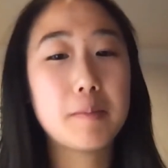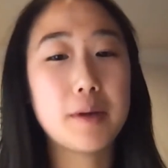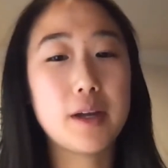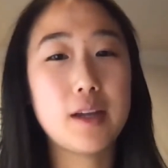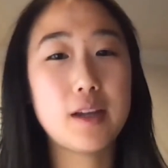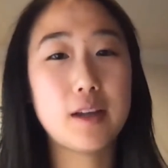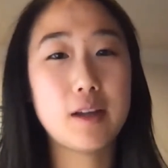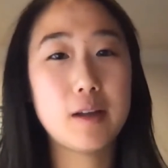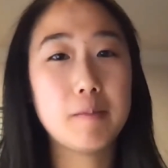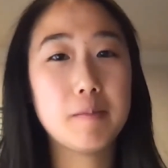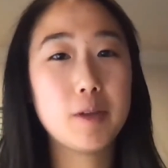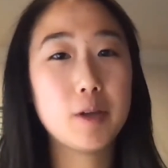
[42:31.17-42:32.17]
but
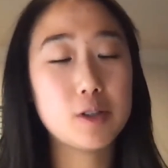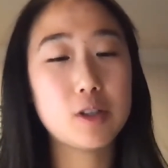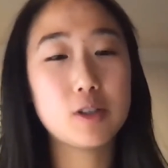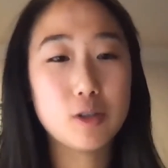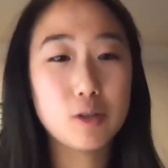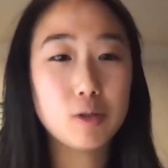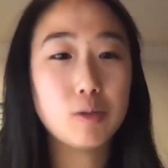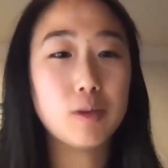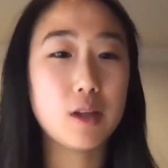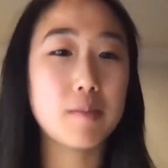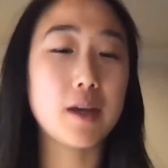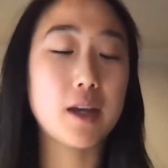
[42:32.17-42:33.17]
those are two
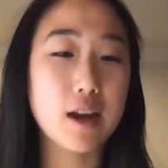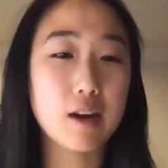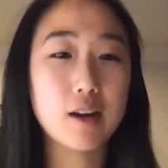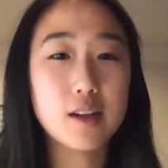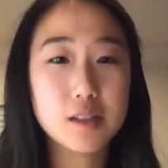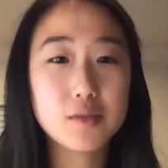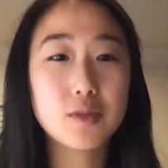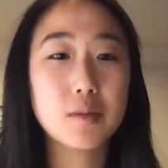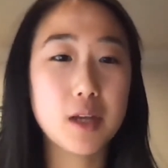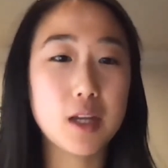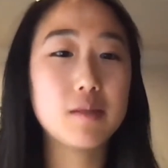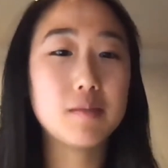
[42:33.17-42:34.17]
really big areas for me.